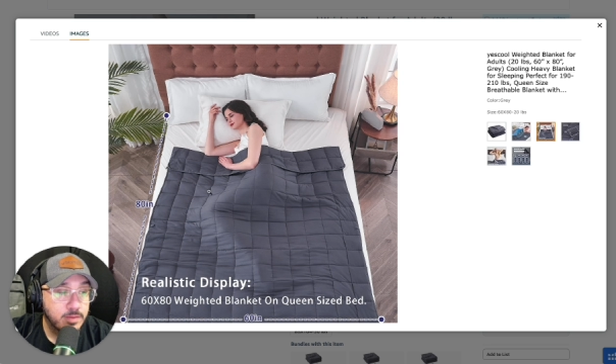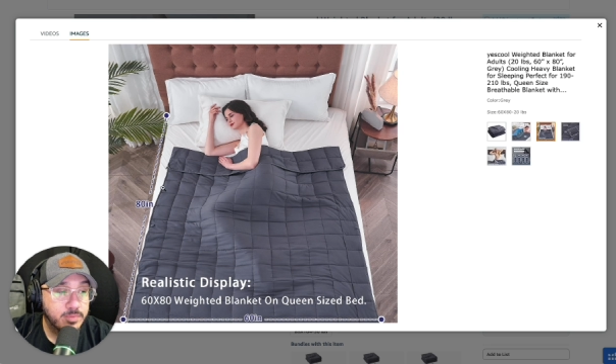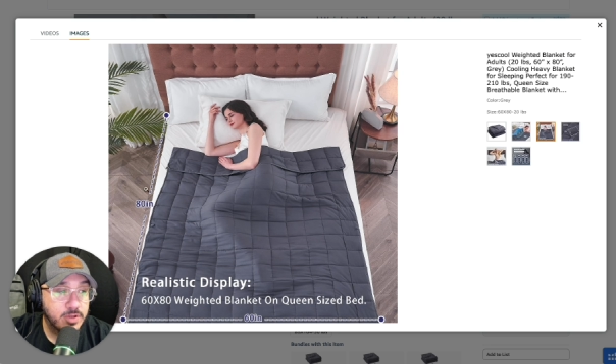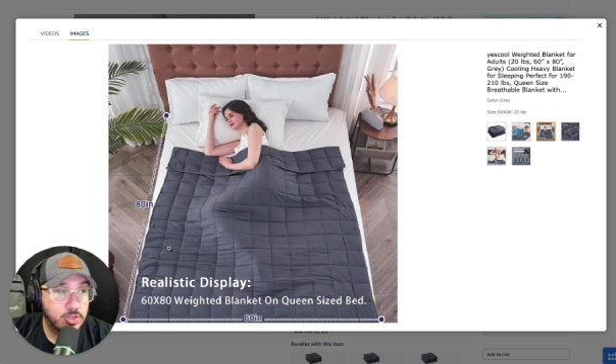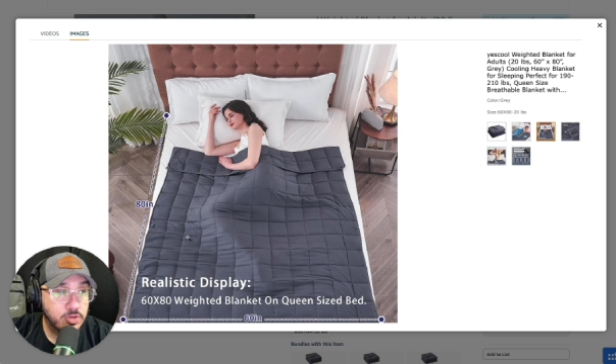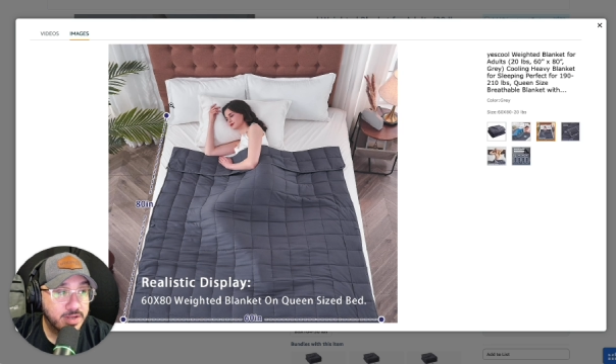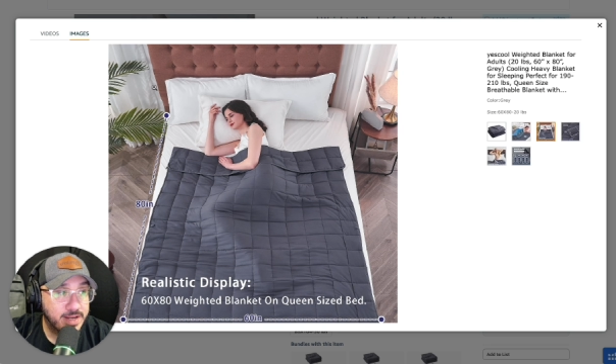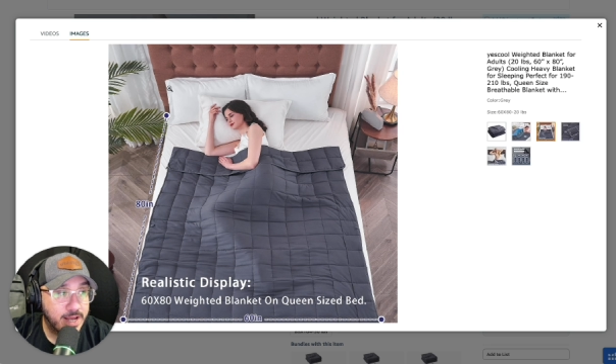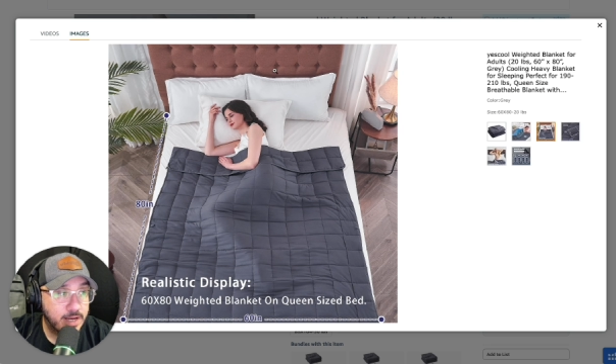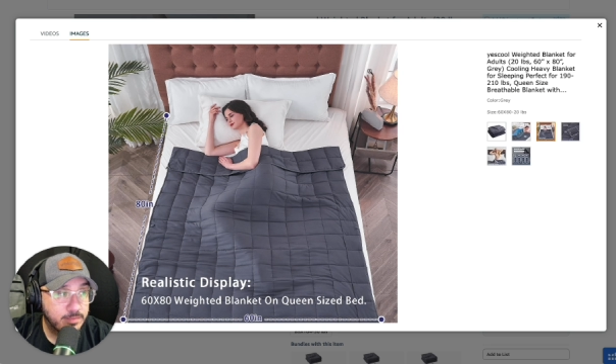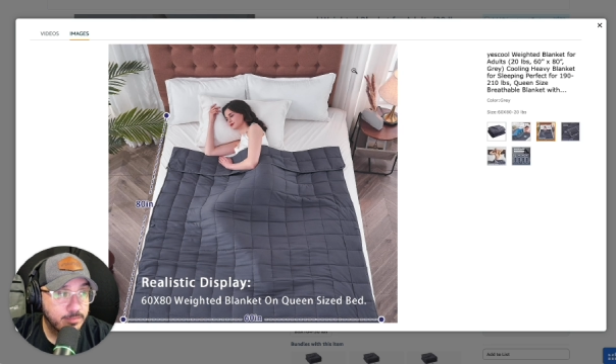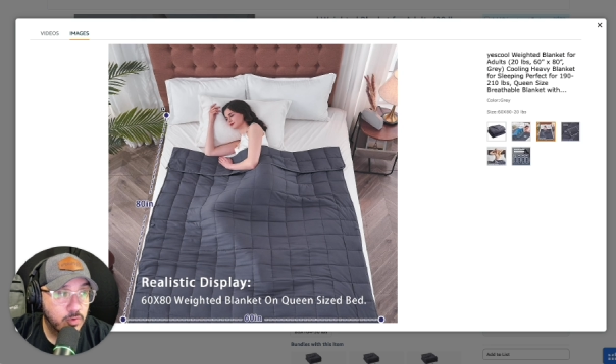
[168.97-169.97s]
but you can
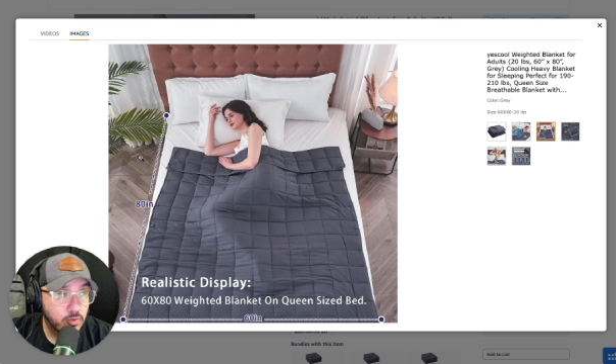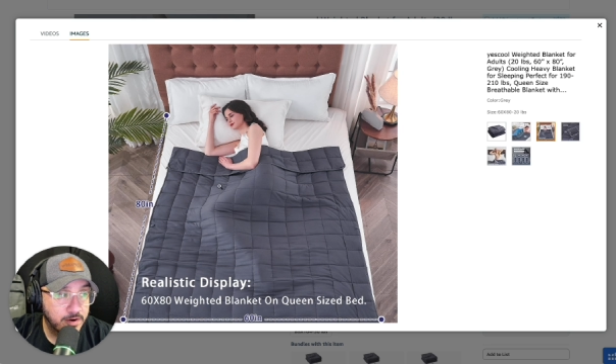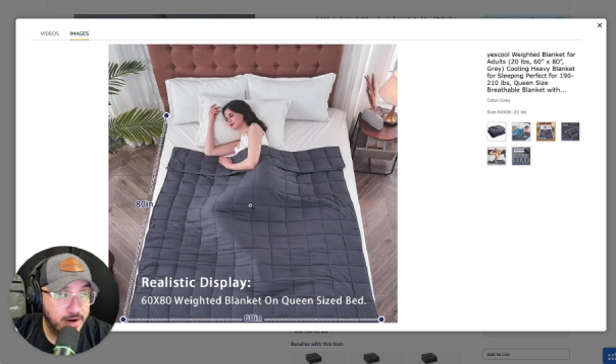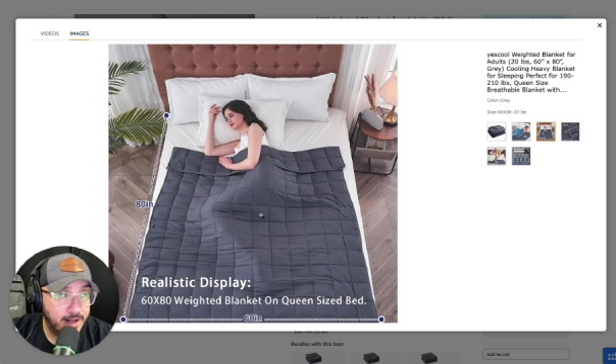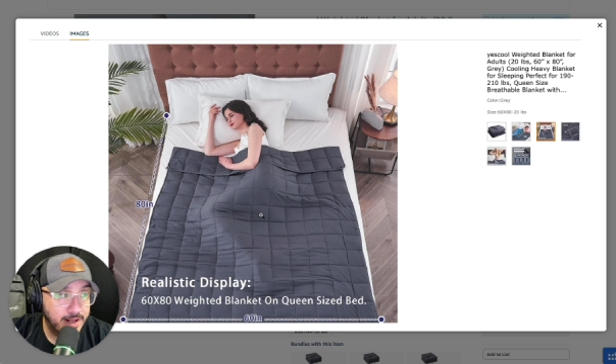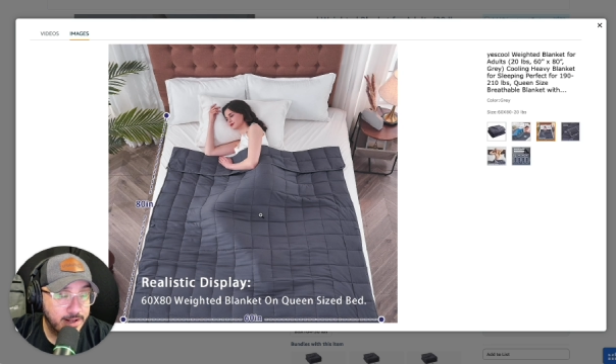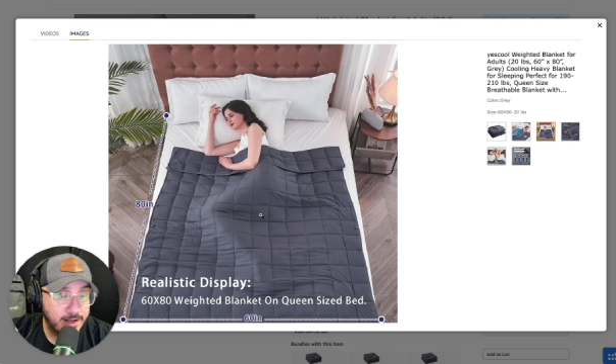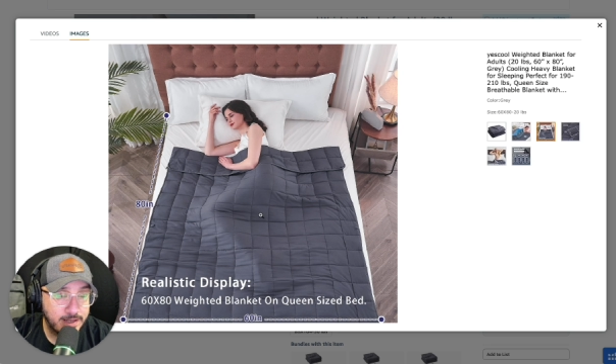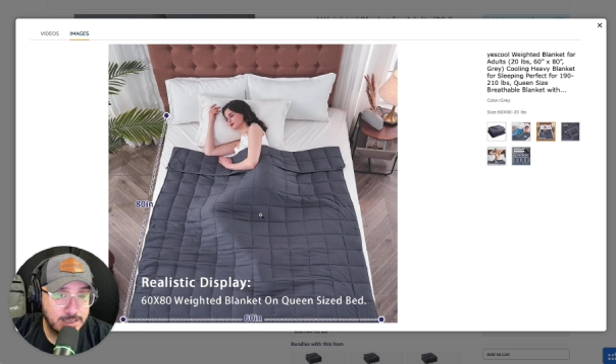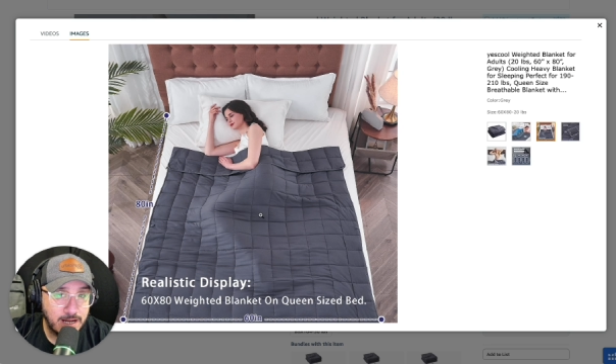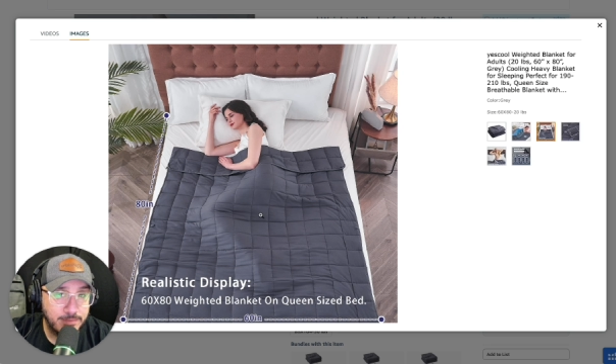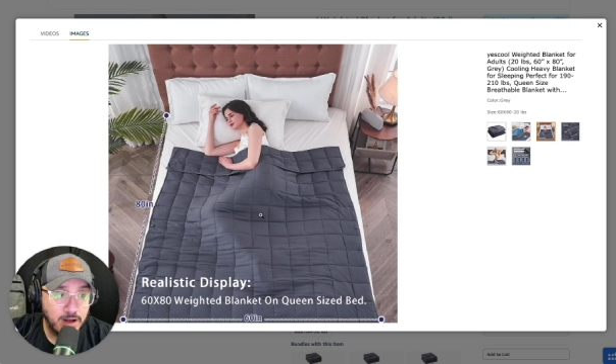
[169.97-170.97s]
add more
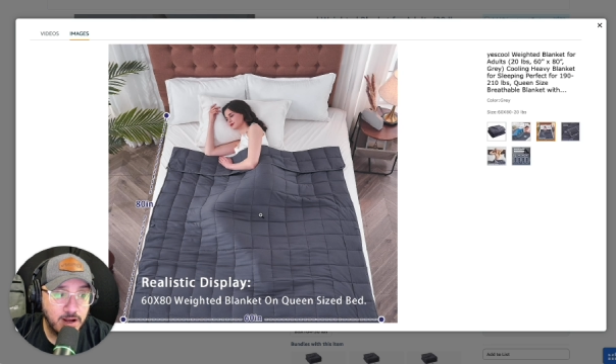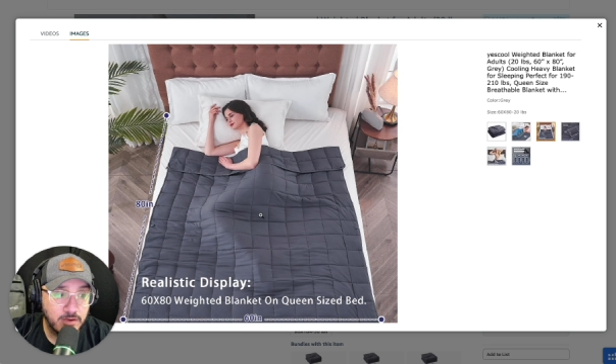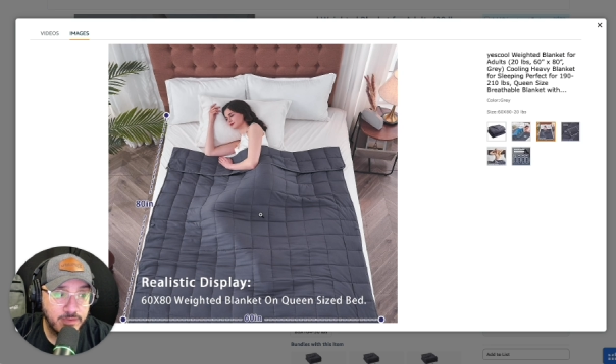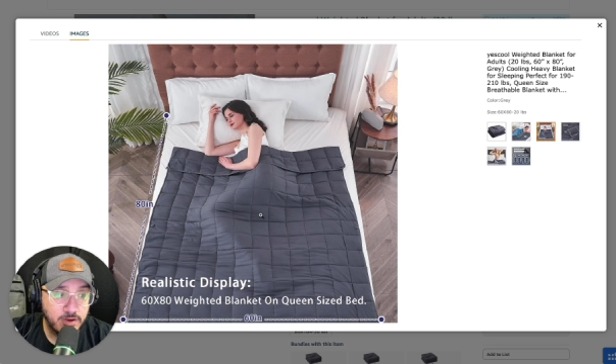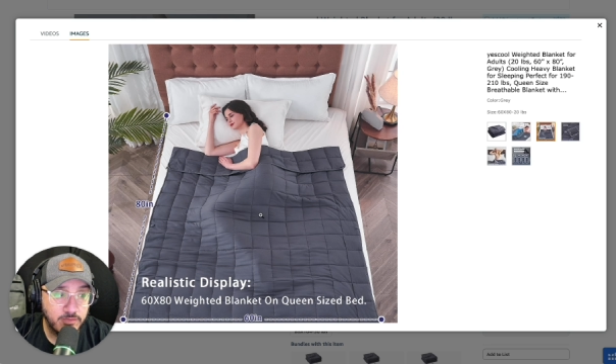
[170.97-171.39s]
typography